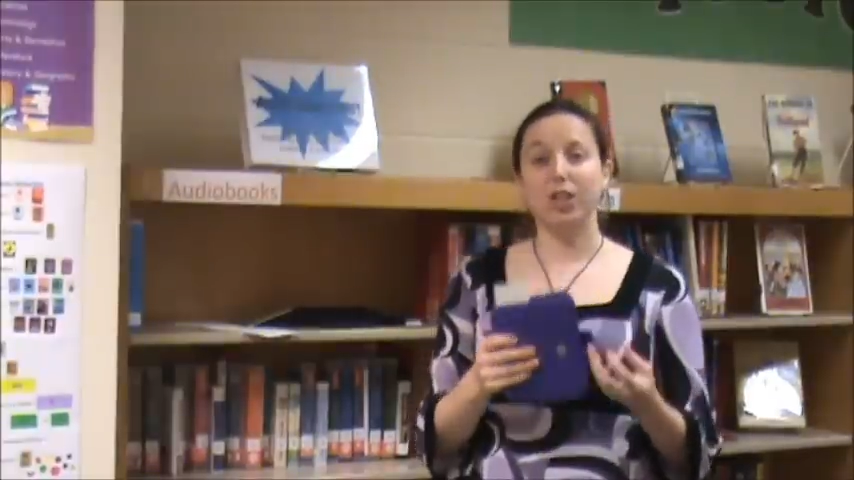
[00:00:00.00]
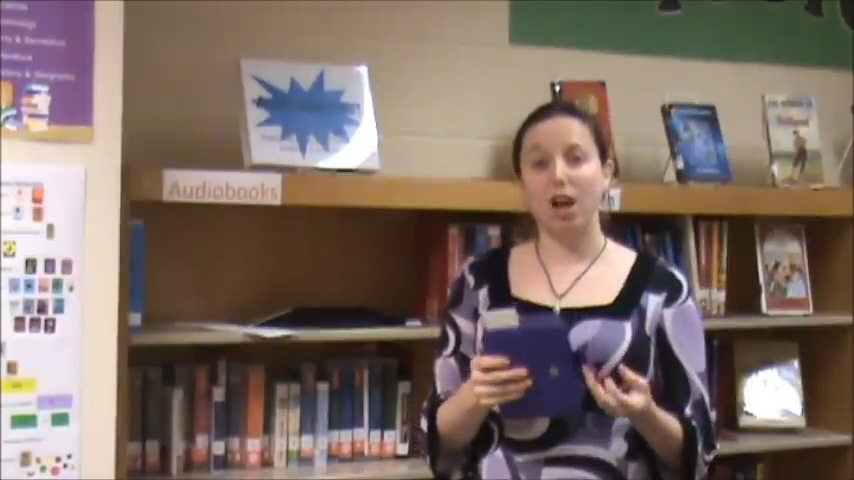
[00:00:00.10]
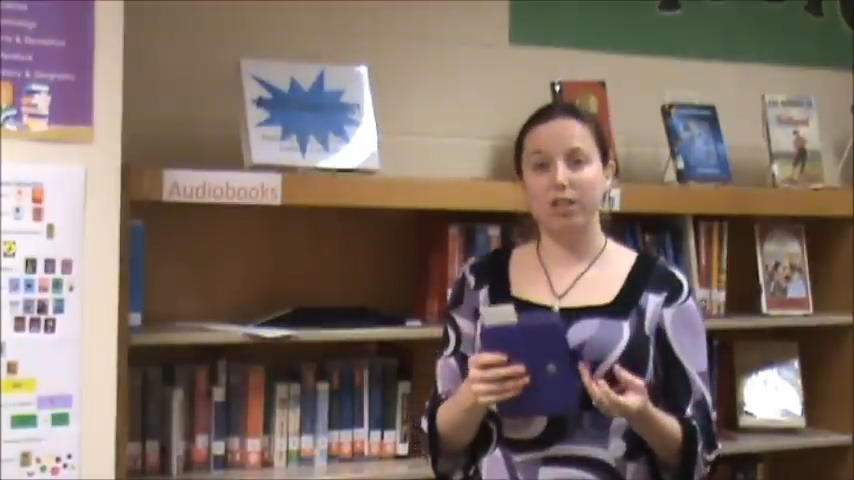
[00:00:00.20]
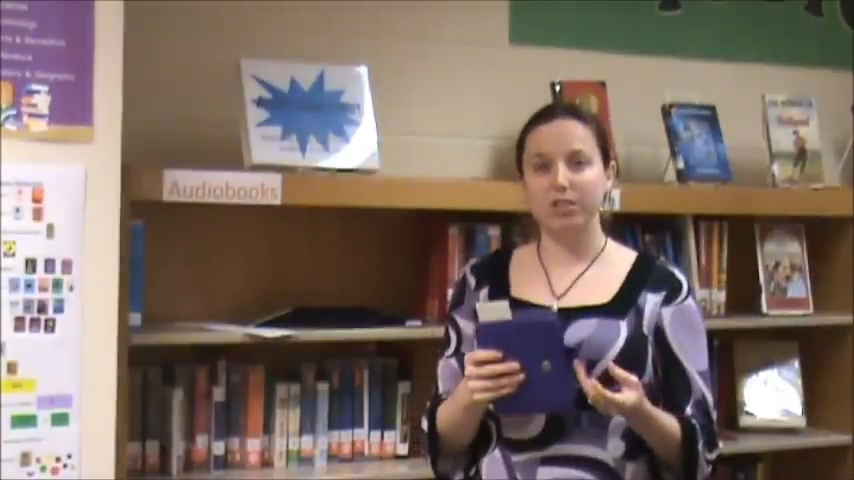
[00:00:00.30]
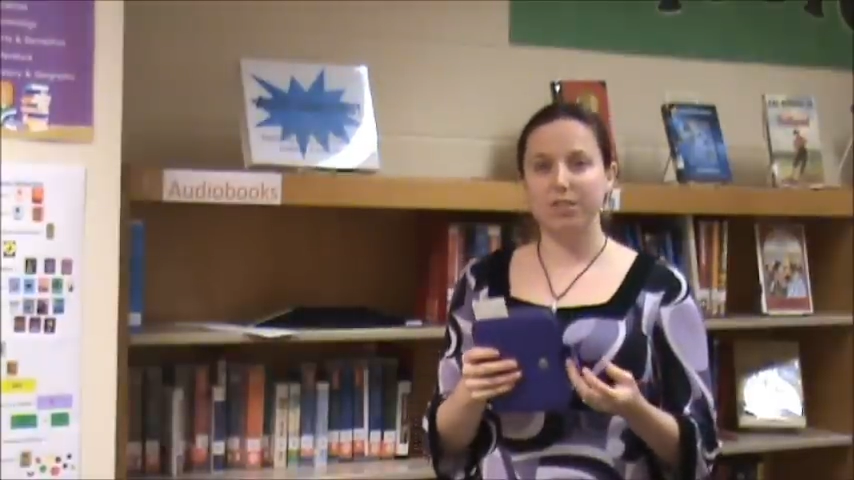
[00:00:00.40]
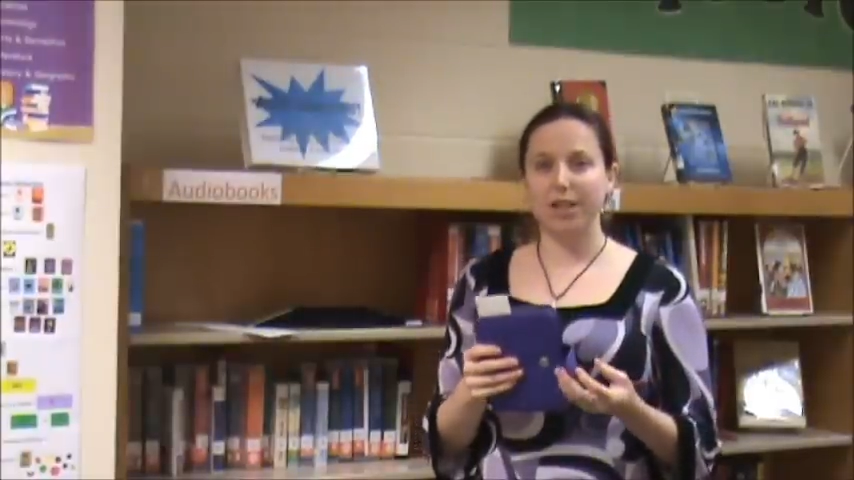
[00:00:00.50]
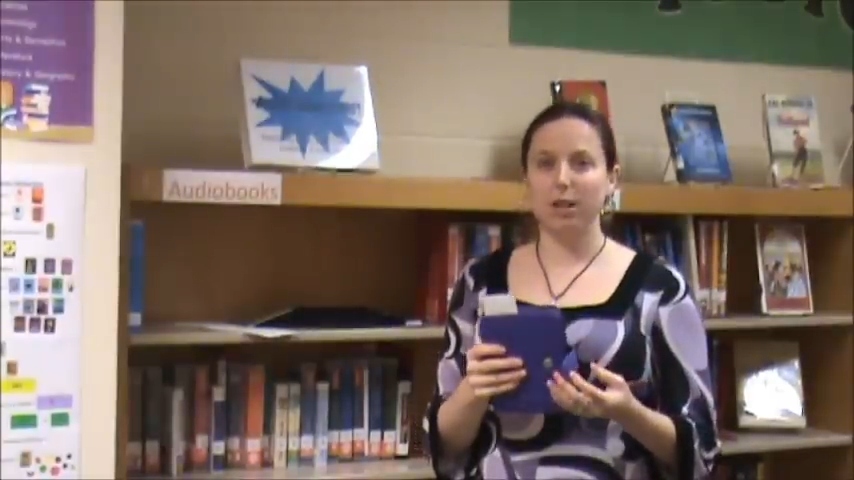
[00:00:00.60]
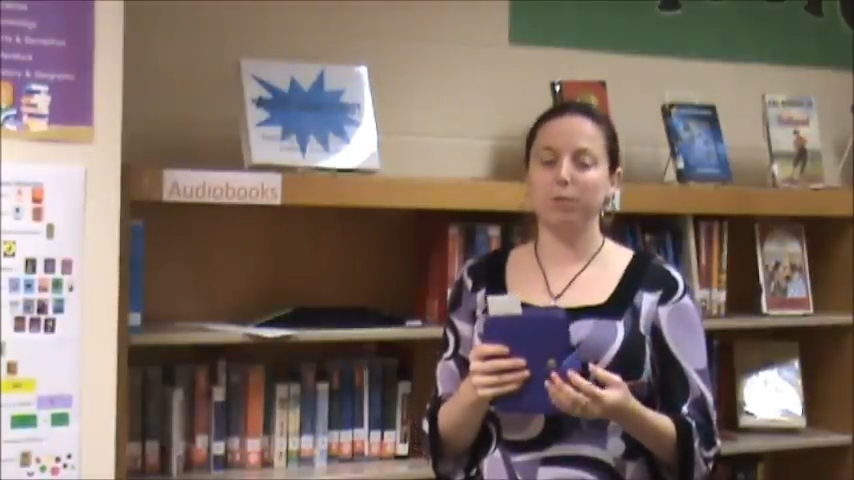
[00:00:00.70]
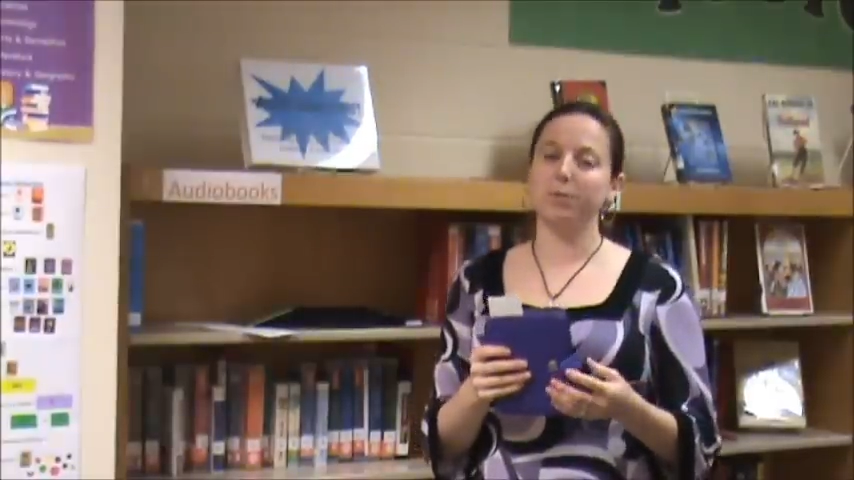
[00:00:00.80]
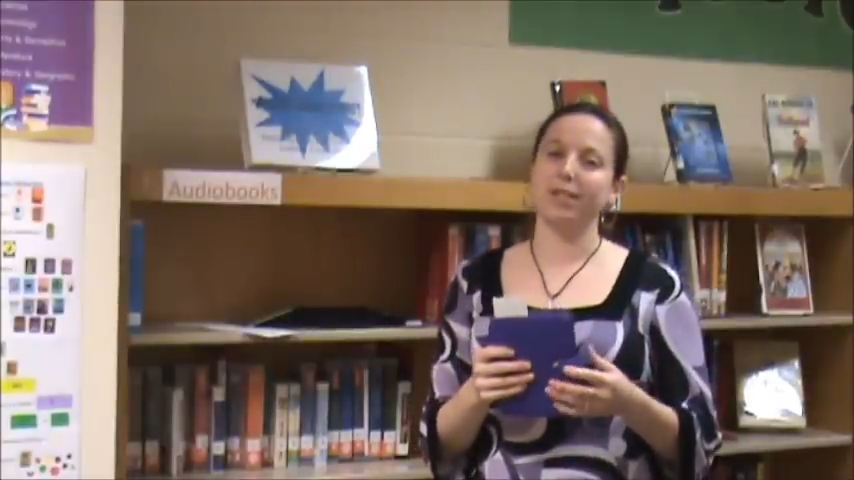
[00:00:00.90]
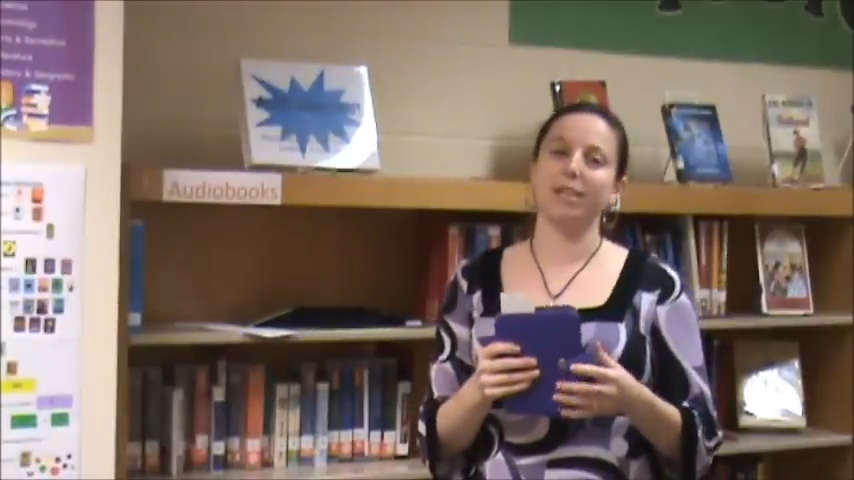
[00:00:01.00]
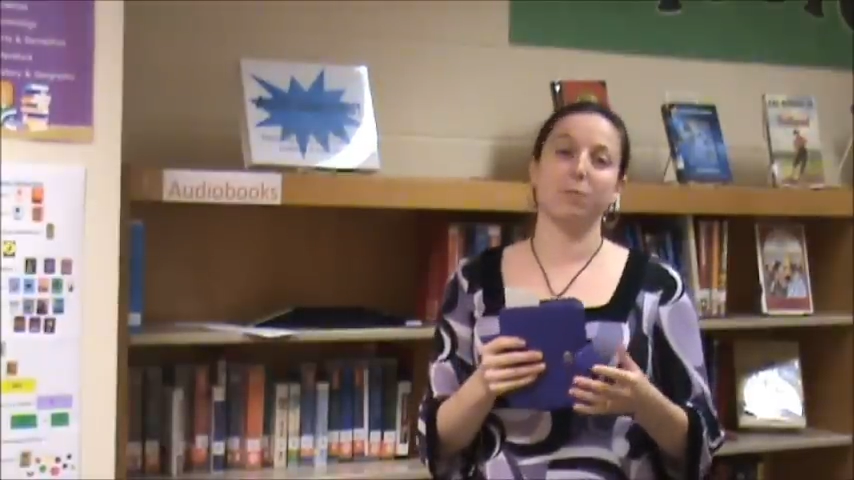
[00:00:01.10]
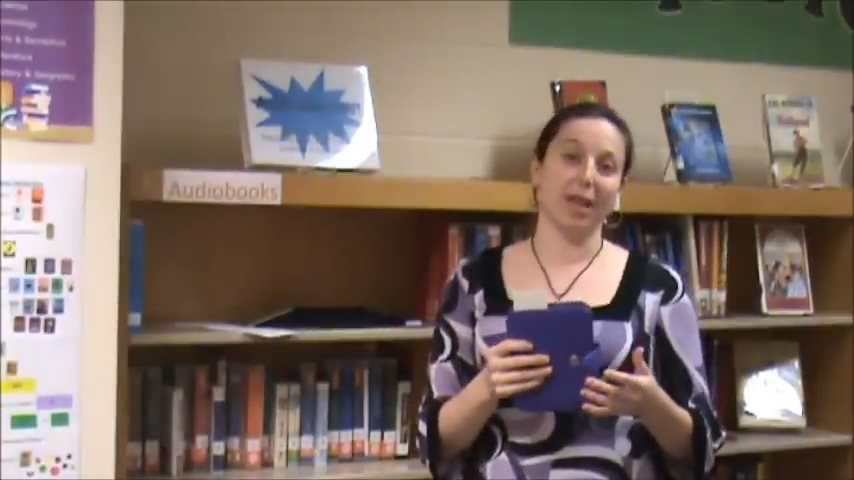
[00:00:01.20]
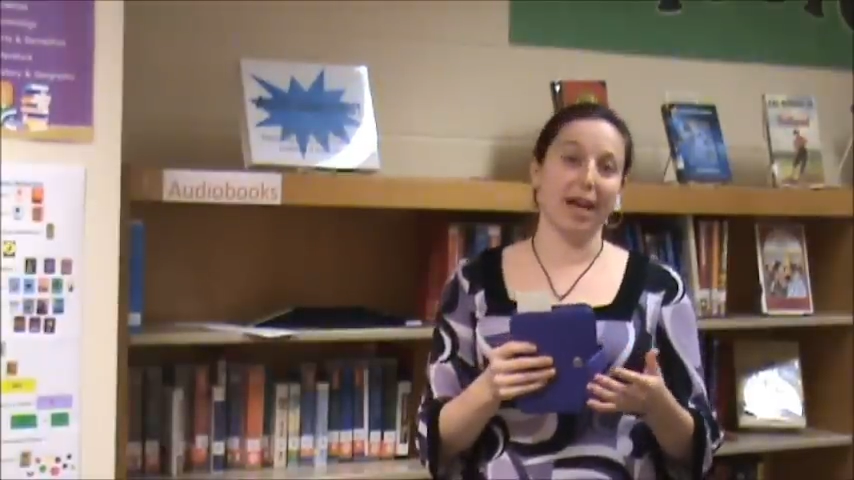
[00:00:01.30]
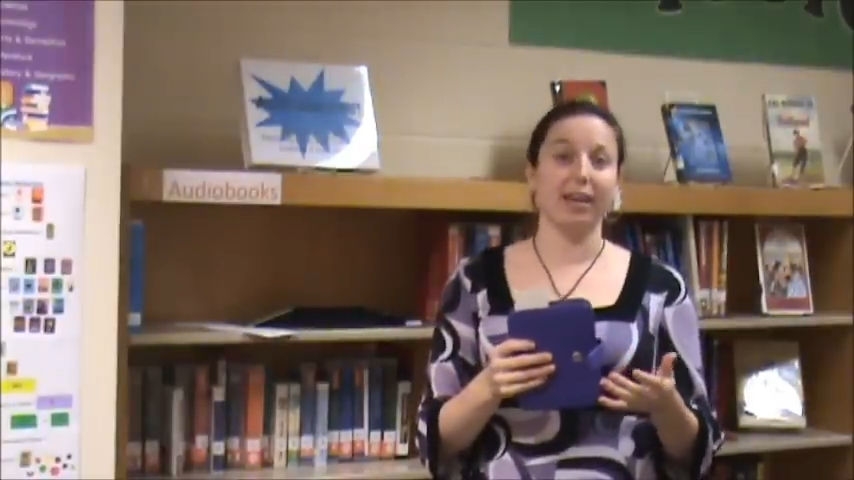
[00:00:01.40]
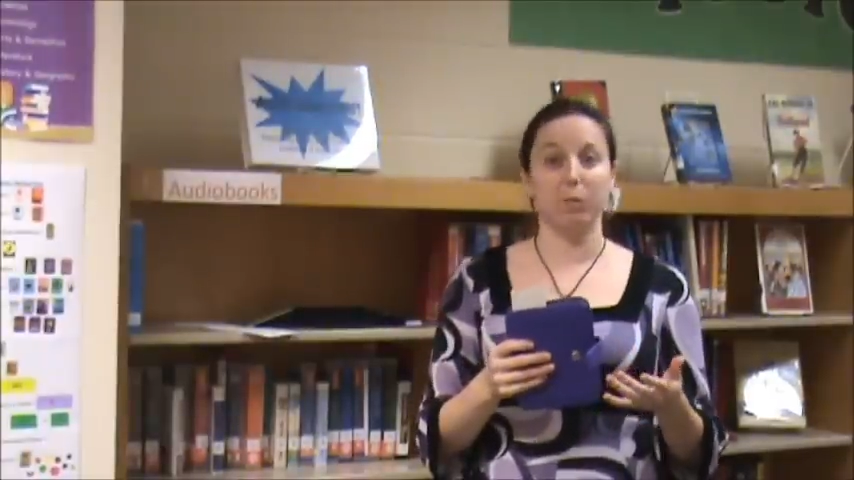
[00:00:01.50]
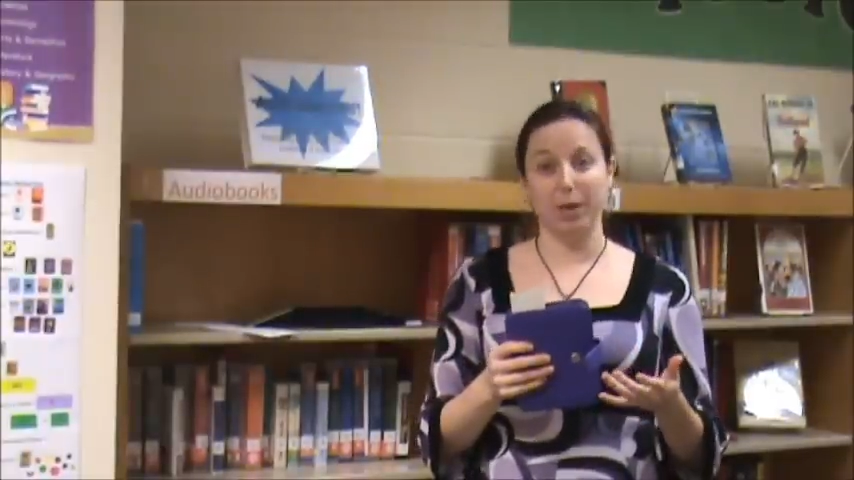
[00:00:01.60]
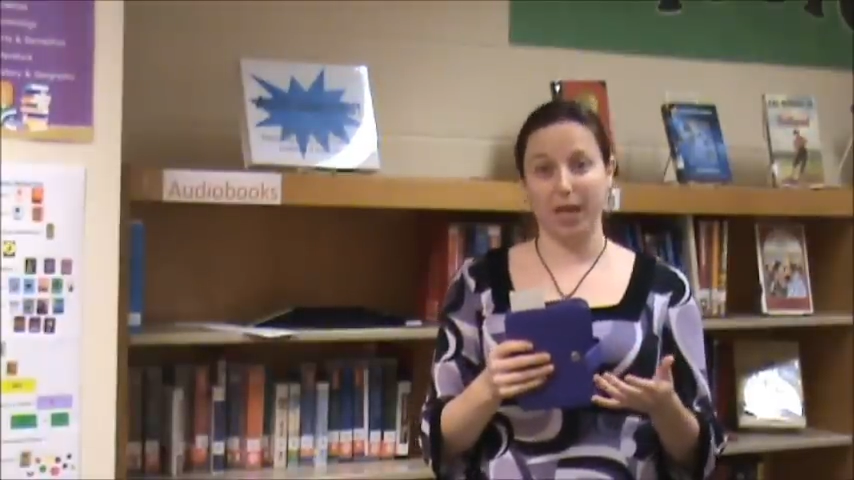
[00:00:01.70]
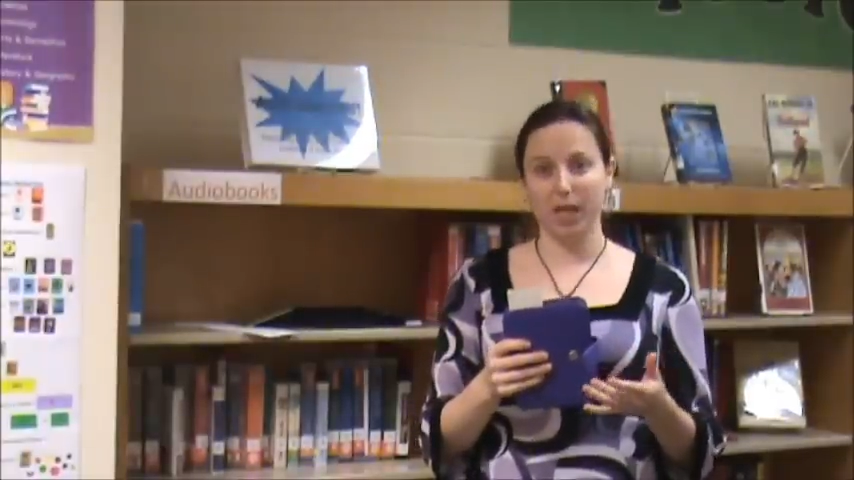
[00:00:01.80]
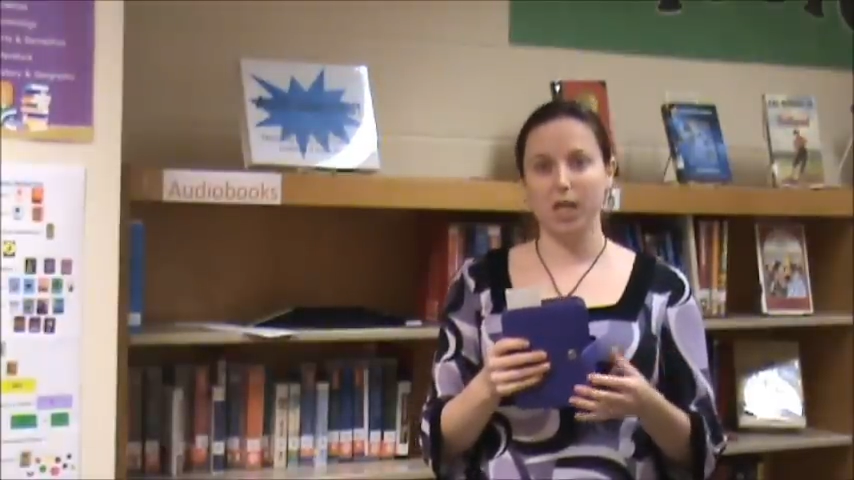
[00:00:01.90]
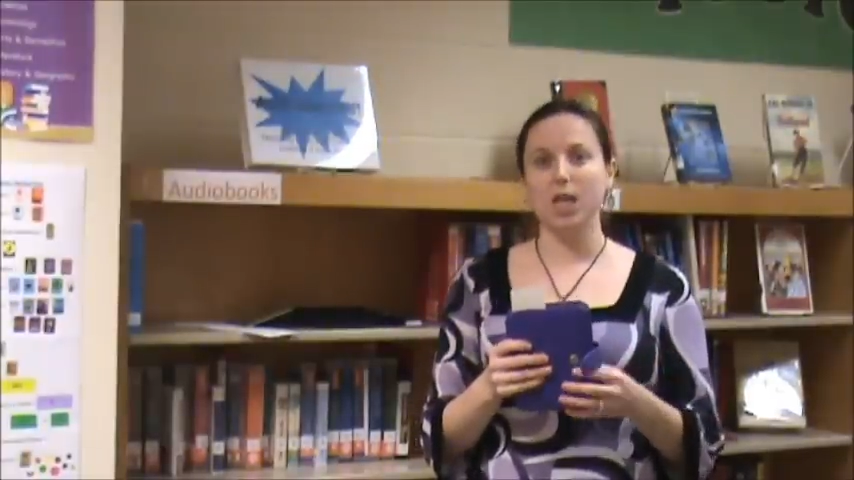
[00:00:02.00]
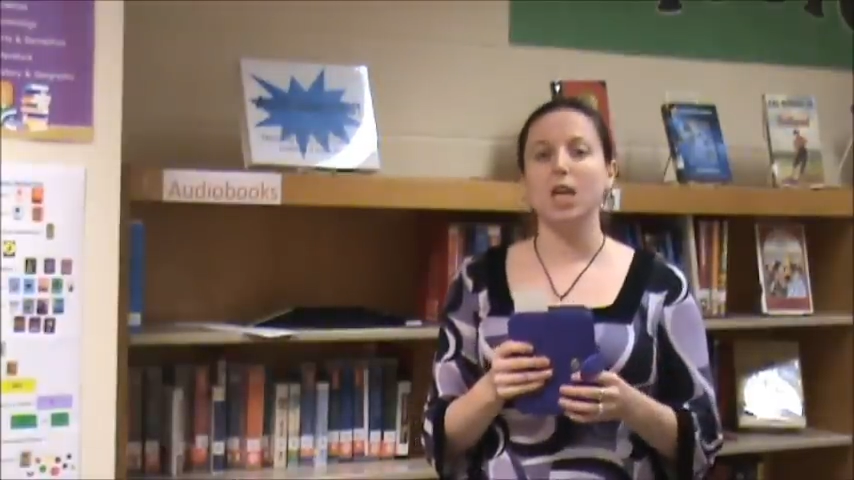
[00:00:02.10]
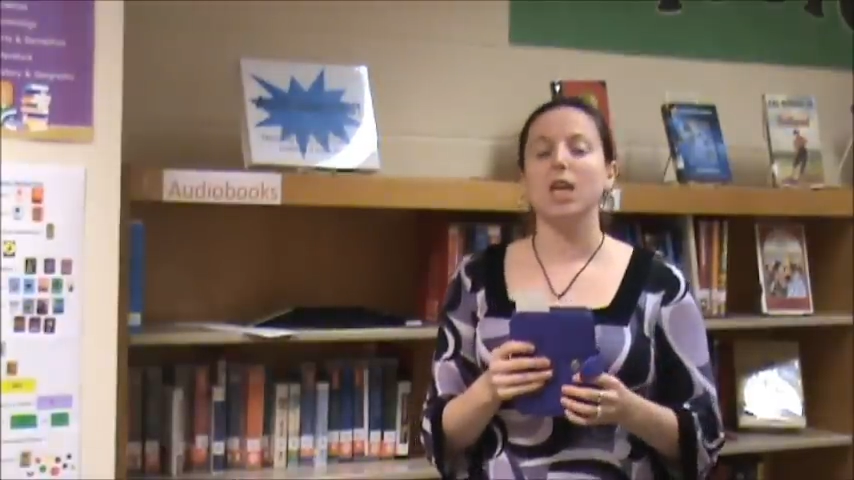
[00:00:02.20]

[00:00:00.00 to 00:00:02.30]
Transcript: colors available besides black and pink.